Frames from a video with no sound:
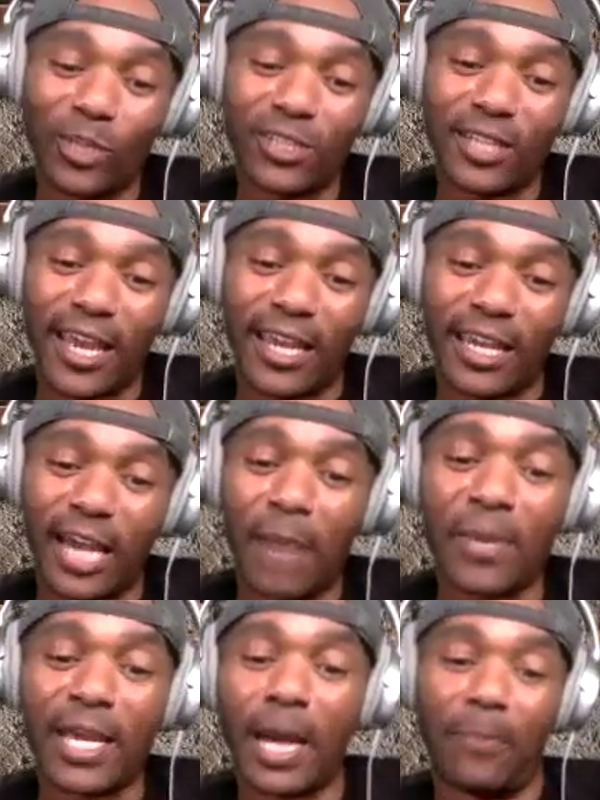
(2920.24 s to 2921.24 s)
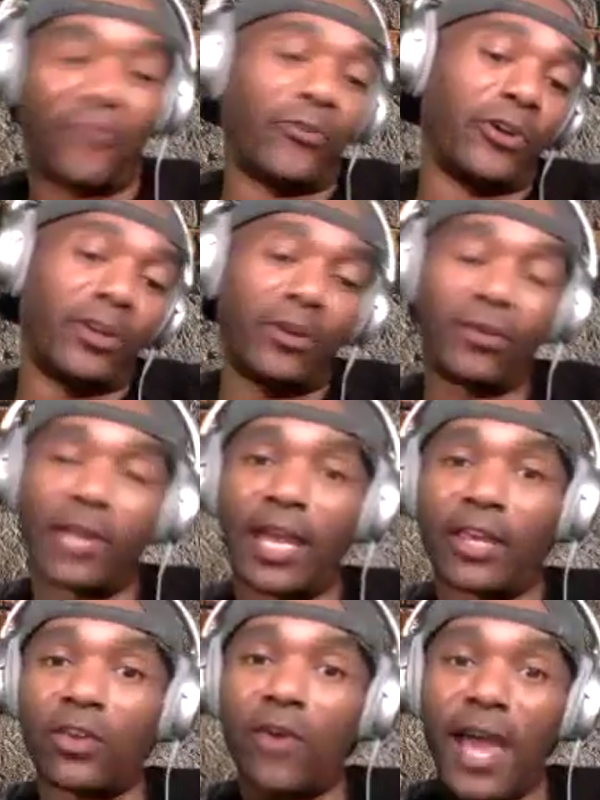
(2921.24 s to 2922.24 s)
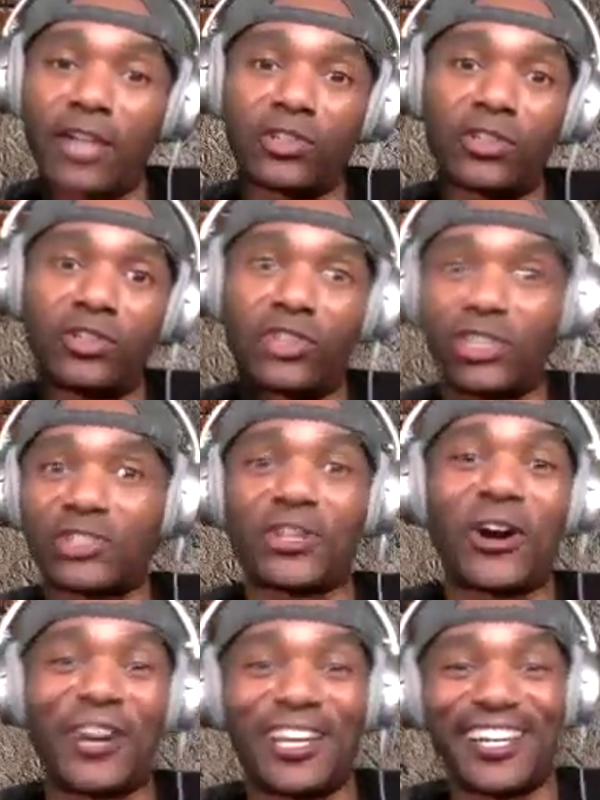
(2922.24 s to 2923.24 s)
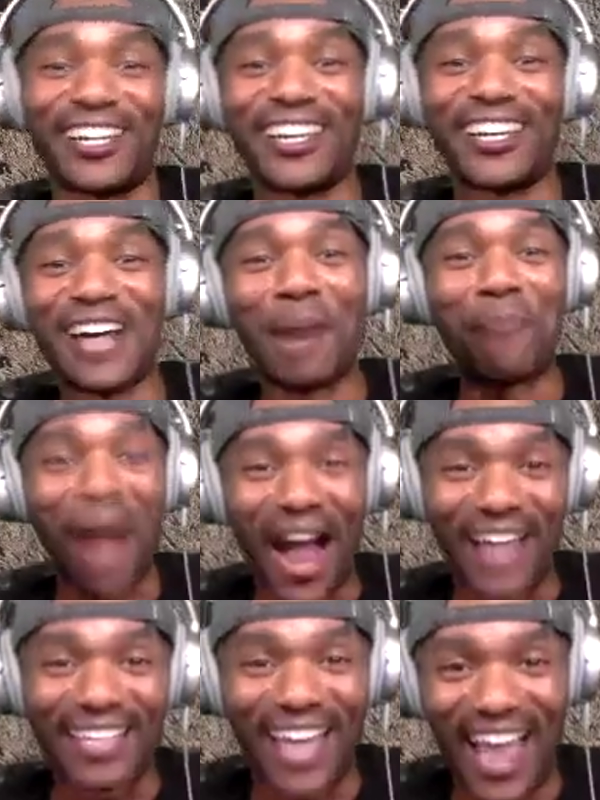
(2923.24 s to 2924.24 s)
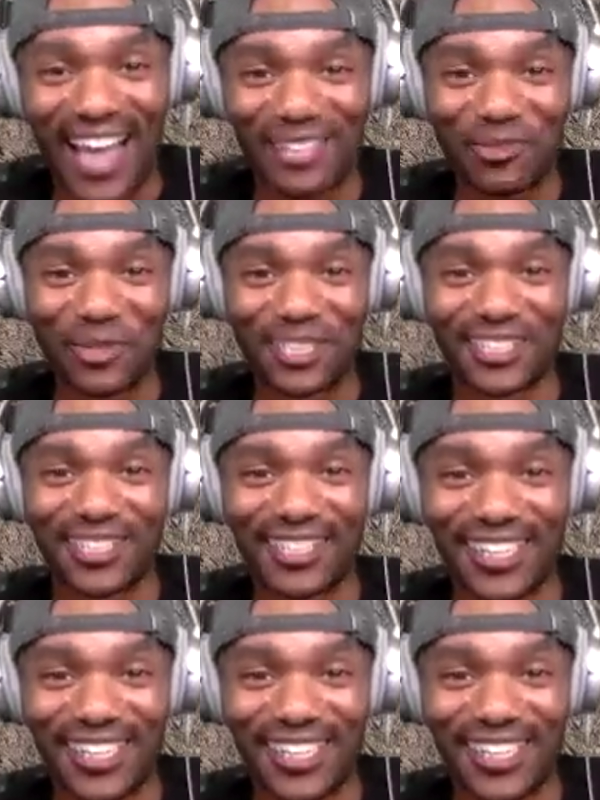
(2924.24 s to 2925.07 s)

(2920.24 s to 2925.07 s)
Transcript: like coming up for you? Like, you actually just started a podcast recently,